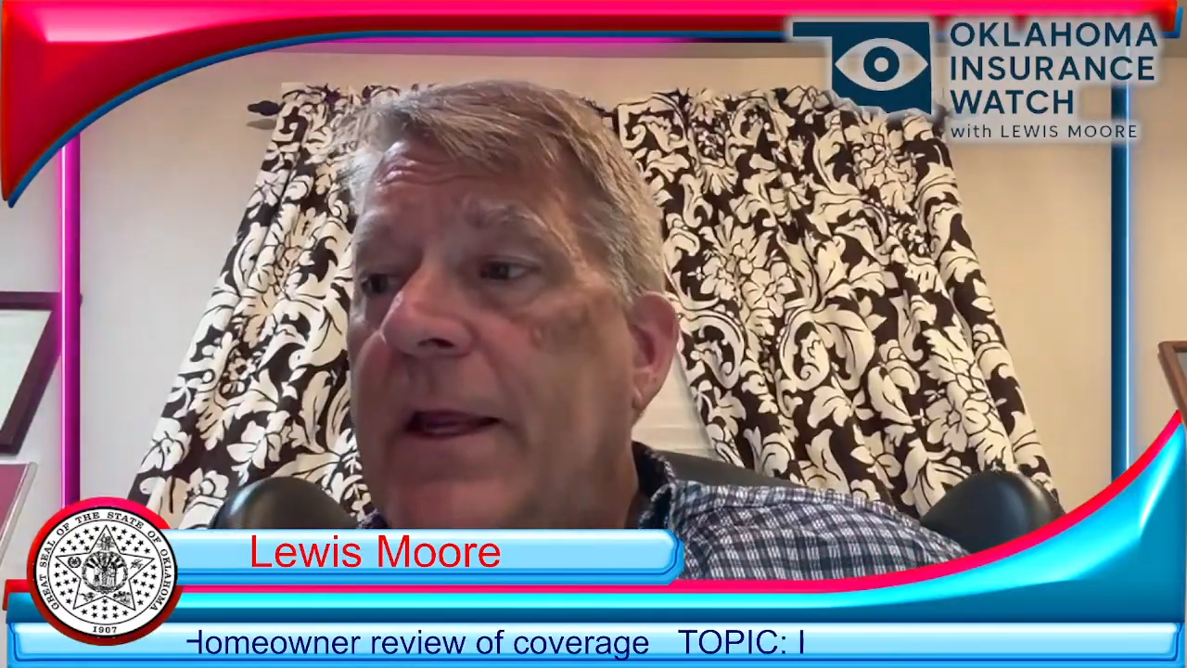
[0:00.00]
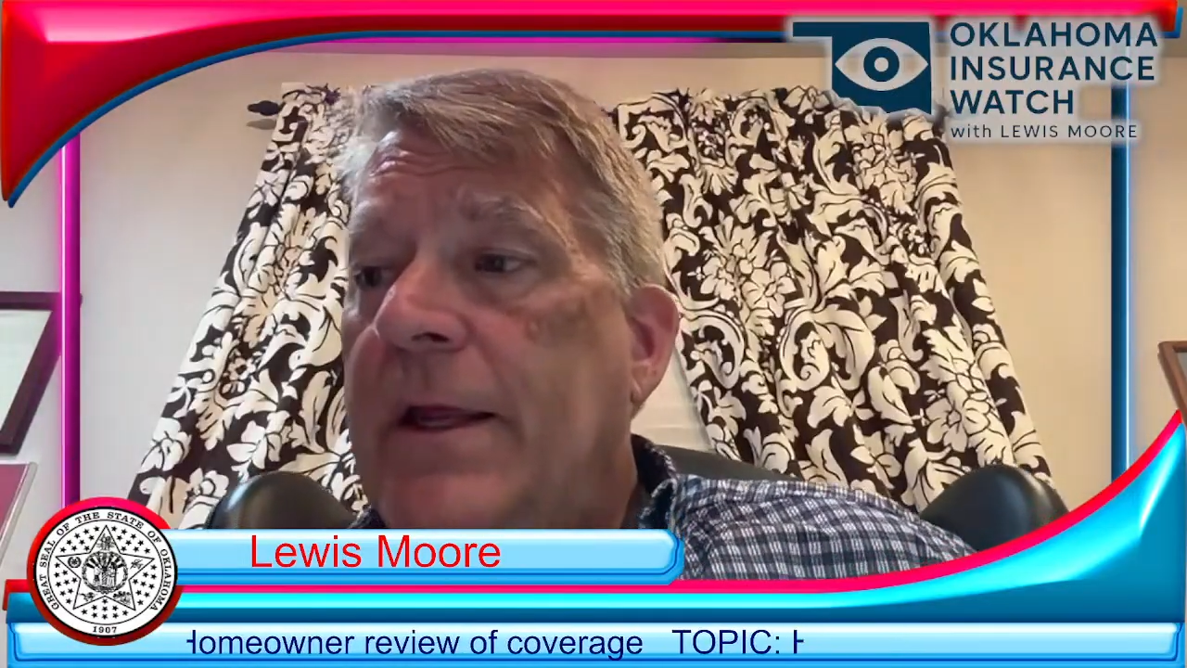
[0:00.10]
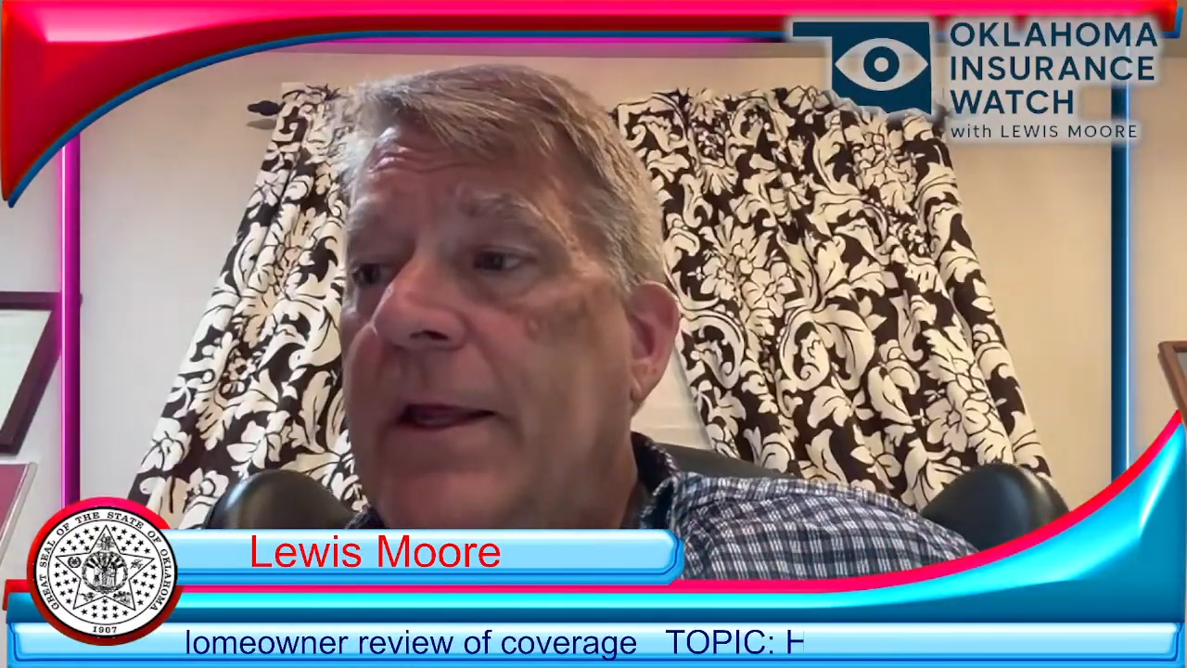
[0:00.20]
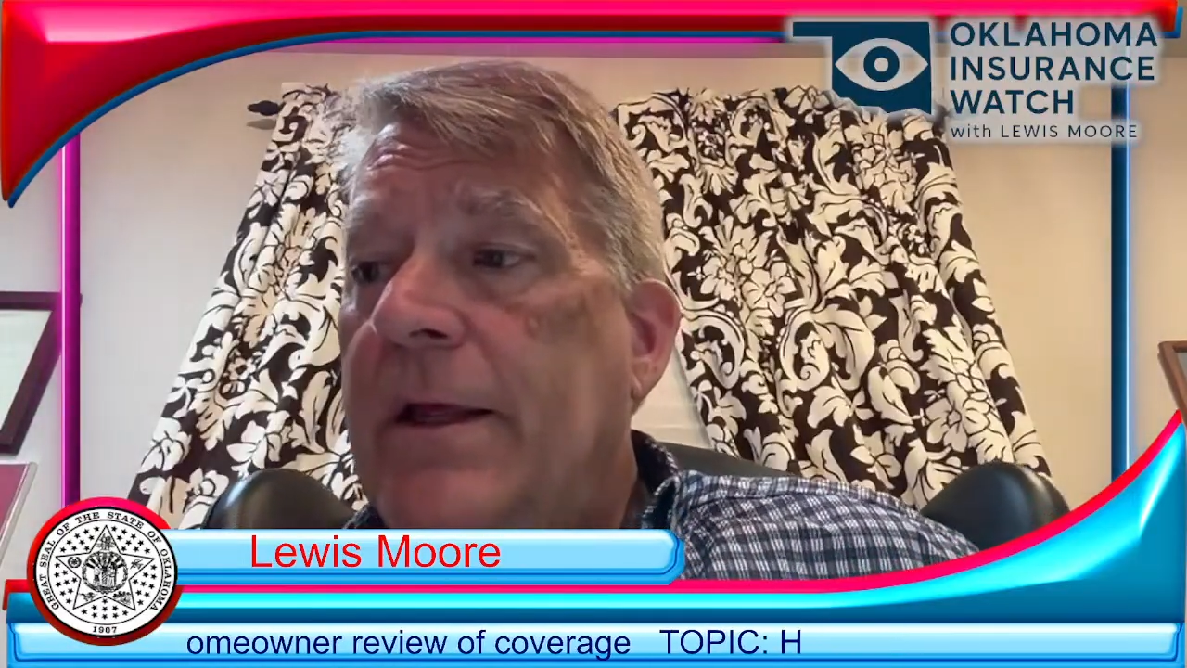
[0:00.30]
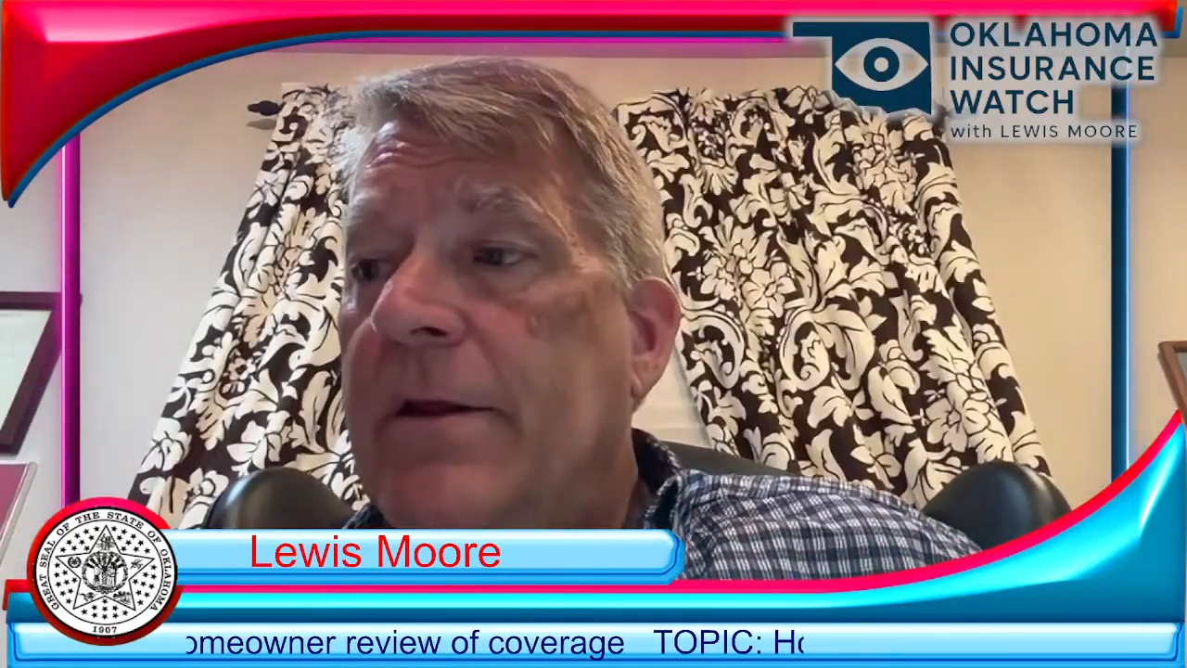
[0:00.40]

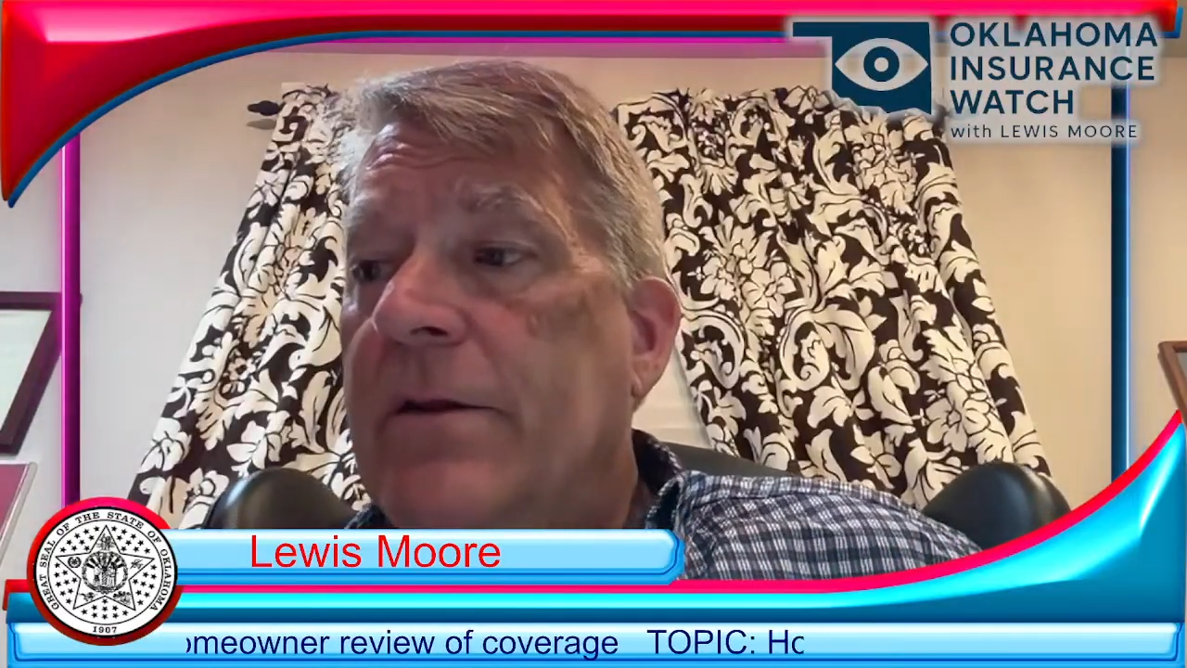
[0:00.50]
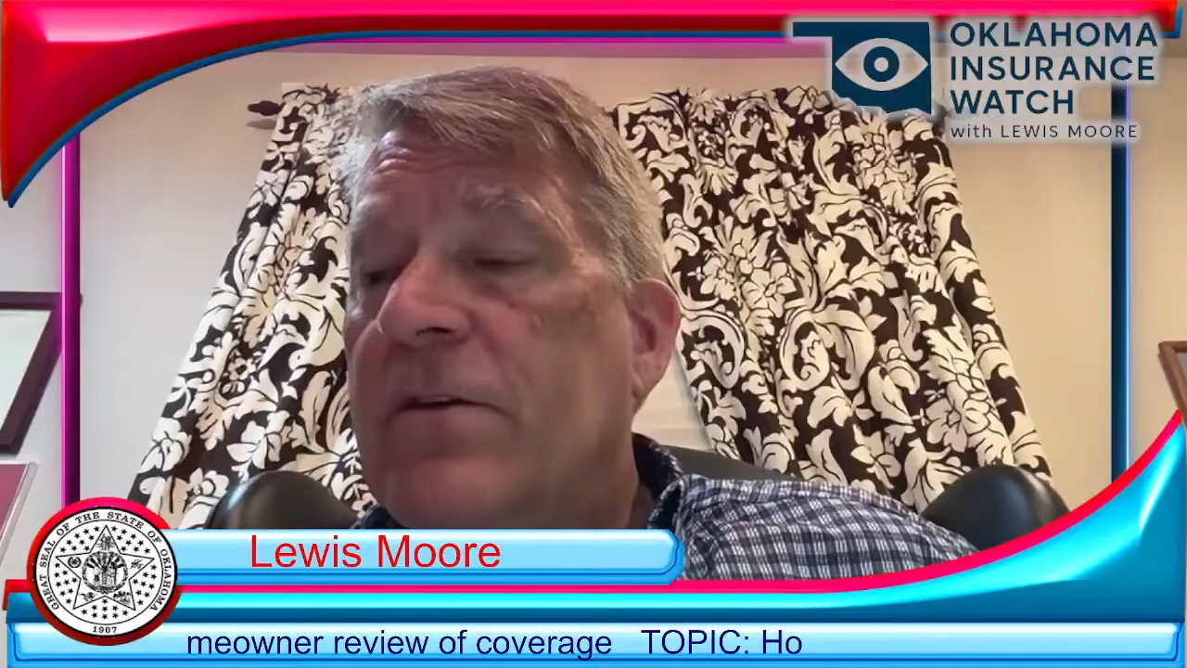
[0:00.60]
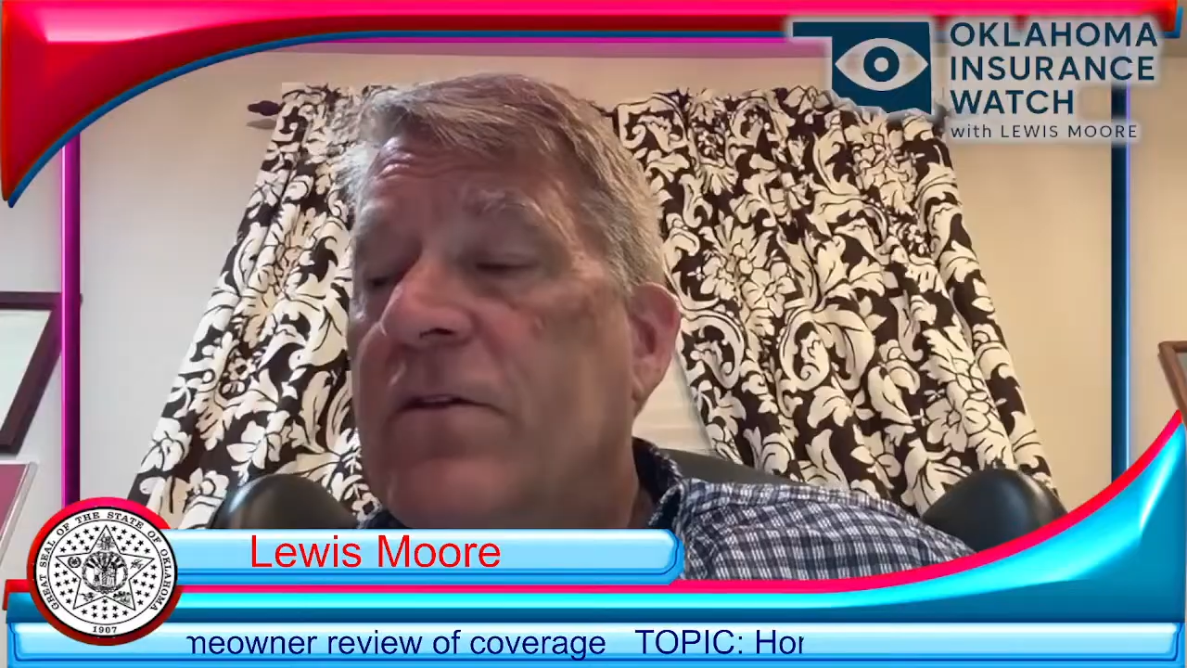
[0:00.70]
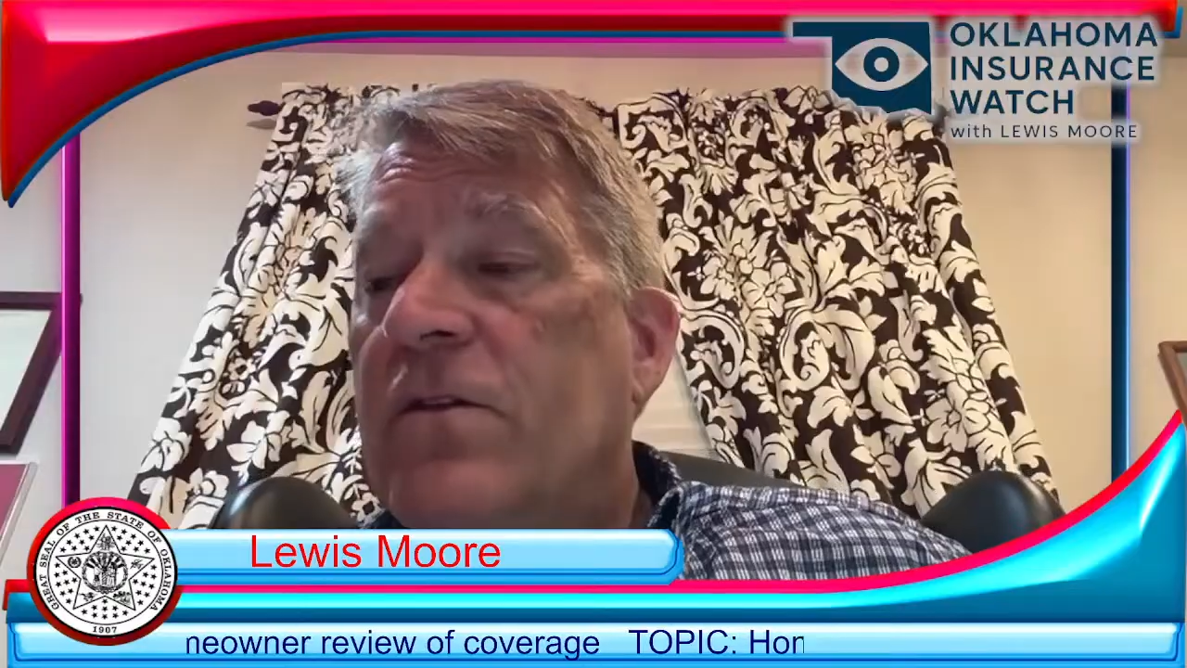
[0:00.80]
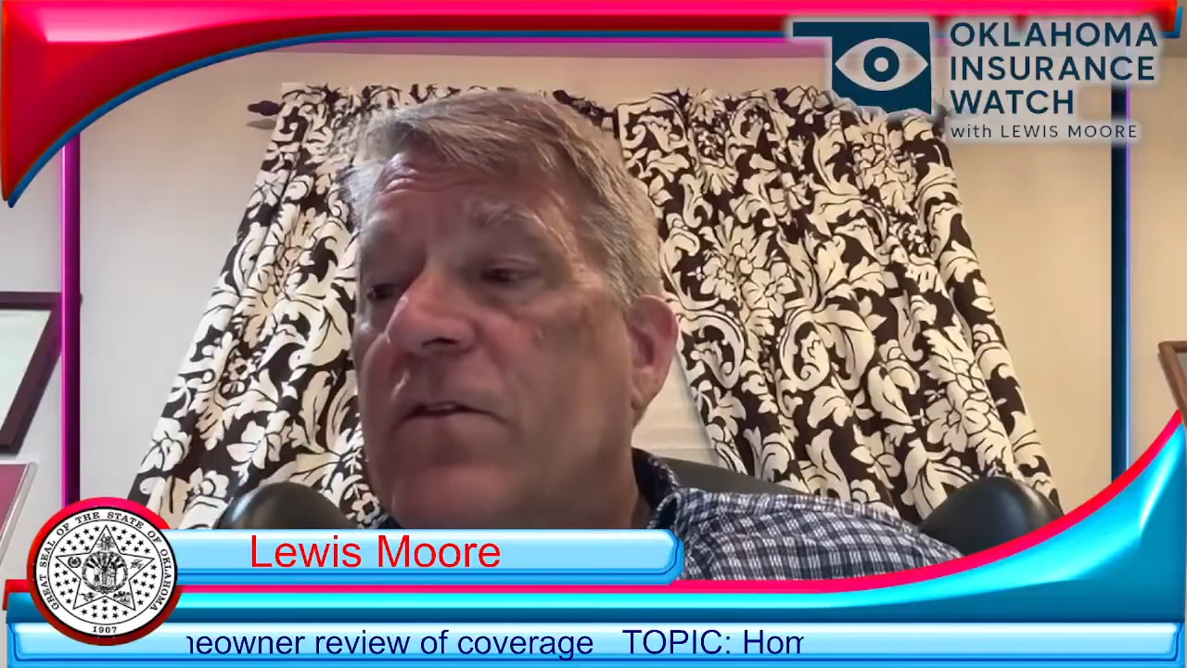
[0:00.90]

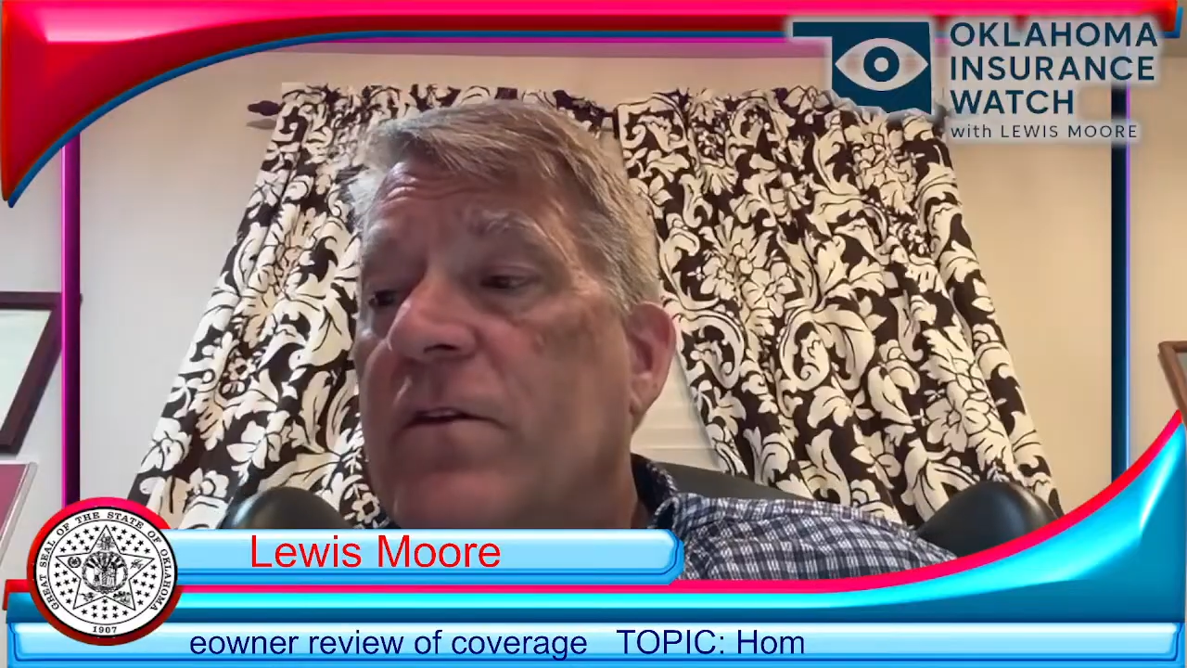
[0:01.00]
is